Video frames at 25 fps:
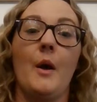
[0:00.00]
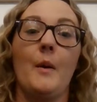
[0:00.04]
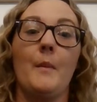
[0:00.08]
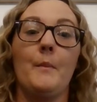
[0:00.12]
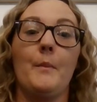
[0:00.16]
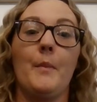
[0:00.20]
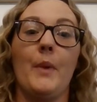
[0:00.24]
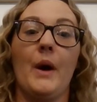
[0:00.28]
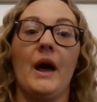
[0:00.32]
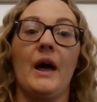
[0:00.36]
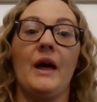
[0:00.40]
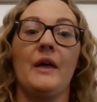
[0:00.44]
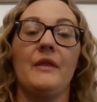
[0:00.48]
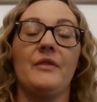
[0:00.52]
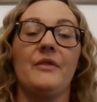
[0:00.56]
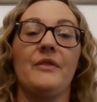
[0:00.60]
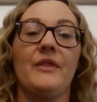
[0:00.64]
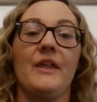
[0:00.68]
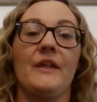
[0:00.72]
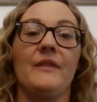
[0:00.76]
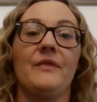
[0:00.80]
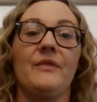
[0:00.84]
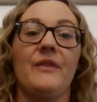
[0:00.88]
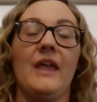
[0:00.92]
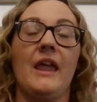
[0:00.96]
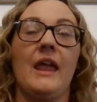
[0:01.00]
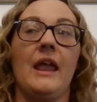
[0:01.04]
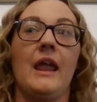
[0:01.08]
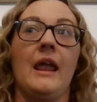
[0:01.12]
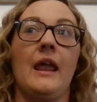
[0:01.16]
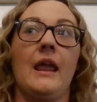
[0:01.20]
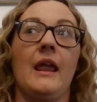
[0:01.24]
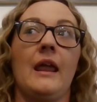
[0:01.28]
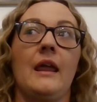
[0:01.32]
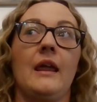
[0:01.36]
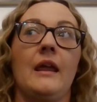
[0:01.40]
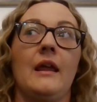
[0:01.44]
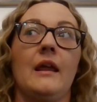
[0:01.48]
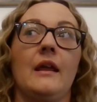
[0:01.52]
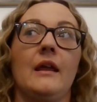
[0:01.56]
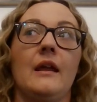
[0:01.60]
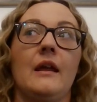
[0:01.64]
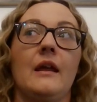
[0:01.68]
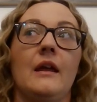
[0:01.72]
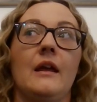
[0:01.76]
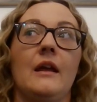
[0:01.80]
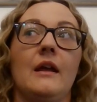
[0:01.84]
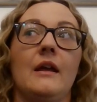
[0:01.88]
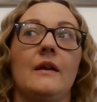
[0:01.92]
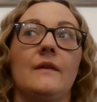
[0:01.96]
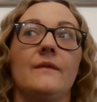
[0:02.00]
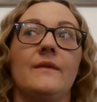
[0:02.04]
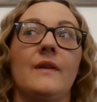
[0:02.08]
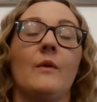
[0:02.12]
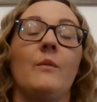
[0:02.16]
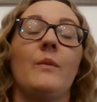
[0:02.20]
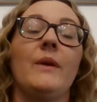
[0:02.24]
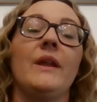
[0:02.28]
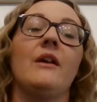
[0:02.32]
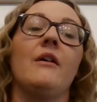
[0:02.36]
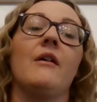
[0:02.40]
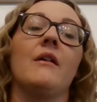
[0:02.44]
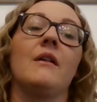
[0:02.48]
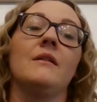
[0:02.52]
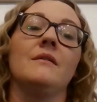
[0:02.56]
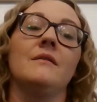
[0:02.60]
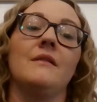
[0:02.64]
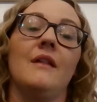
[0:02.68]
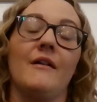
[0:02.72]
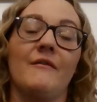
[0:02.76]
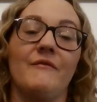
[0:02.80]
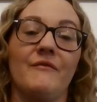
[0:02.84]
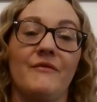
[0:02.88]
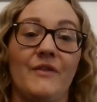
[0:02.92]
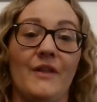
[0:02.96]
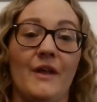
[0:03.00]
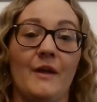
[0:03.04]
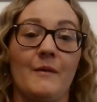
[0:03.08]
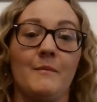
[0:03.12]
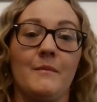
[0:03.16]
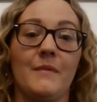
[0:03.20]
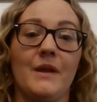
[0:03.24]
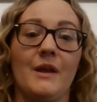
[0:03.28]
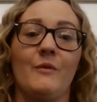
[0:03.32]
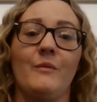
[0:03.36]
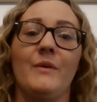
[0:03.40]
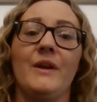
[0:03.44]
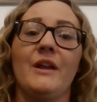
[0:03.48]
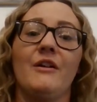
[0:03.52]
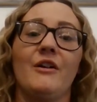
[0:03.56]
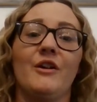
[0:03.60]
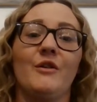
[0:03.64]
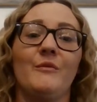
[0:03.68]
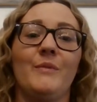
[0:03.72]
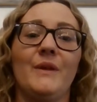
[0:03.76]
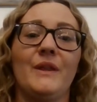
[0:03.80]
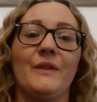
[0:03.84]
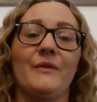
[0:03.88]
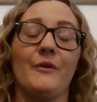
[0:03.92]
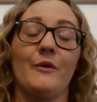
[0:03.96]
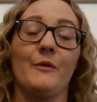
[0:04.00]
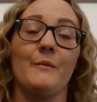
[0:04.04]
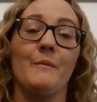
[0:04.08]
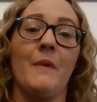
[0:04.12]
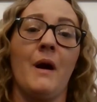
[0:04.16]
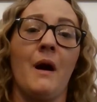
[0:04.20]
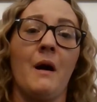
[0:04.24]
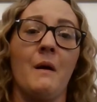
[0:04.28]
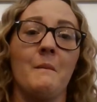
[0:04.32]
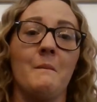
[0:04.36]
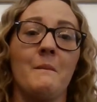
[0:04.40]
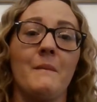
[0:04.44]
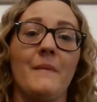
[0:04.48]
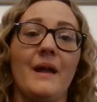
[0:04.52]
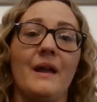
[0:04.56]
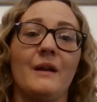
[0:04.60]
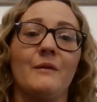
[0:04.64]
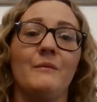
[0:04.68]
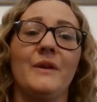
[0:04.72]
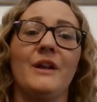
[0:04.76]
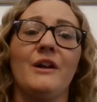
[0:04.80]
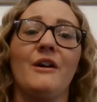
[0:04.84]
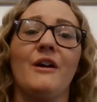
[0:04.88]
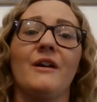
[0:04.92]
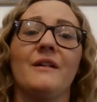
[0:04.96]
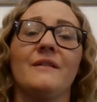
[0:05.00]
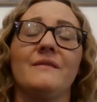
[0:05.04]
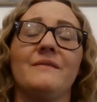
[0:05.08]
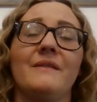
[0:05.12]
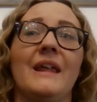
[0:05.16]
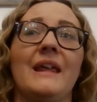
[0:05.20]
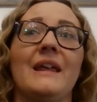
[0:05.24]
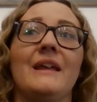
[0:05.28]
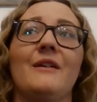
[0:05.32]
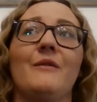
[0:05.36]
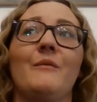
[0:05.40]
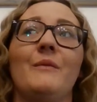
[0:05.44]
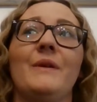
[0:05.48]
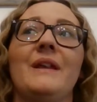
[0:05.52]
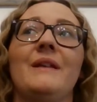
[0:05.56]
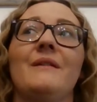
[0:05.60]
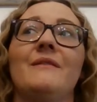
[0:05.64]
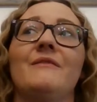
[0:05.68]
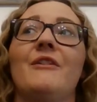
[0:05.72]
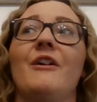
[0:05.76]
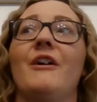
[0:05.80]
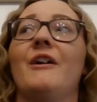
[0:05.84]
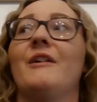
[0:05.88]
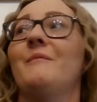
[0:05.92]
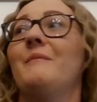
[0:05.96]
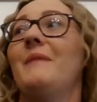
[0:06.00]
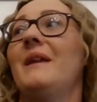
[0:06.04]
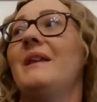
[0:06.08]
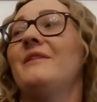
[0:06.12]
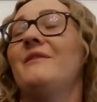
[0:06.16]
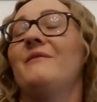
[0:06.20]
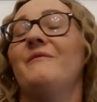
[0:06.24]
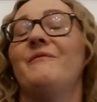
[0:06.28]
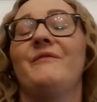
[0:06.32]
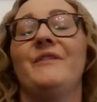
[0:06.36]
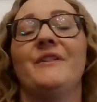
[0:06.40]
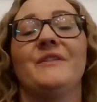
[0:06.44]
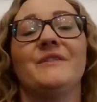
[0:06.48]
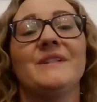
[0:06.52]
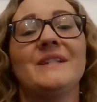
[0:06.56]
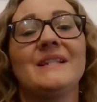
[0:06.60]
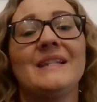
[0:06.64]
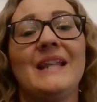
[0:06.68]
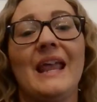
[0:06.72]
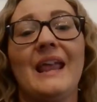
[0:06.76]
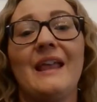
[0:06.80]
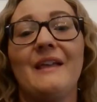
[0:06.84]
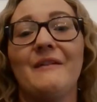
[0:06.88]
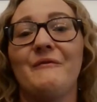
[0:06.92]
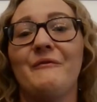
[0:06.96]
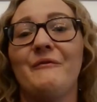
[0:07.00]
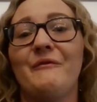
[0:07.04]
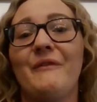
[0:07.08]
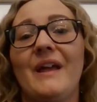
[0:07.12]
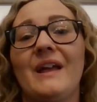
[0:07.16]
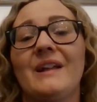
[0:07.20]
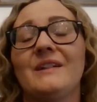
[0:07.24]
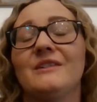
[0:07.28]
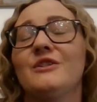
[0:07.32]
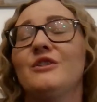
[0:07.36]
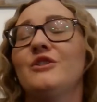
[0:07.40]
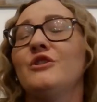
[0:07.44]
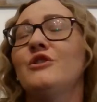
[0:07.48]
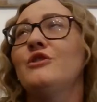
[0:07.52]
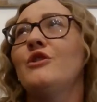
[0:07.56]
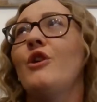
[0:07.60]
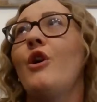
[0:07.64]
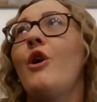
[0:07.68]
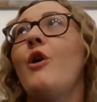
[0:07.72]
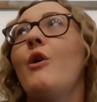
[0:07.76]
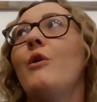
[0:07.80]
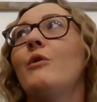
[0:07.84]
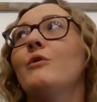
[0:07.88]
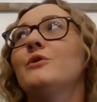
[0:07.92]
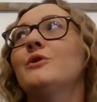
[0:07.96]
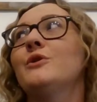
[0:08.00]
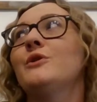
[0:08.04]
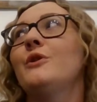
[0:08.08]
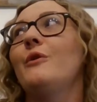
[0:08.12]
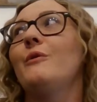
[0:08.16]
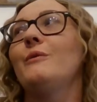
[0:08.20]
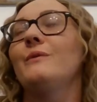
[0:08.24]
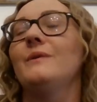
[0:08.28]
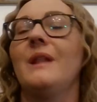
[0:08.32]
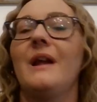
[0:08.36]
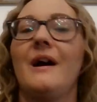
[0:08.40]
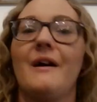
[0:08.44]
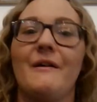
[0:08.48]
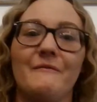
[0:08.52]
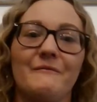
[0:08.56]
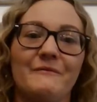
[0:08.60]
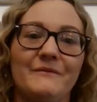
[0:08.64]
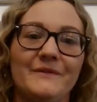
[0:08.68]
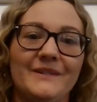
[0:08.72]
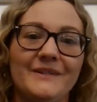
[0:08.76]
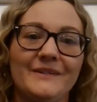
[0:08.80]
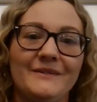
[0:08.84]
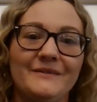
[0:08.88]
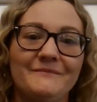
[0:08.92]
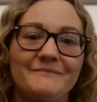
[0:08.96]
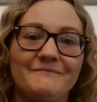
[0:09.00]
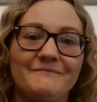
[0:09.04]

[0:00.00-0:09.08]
but that we got to love them, and we got to be their mom, and we got to make them feel safe and so, so loved.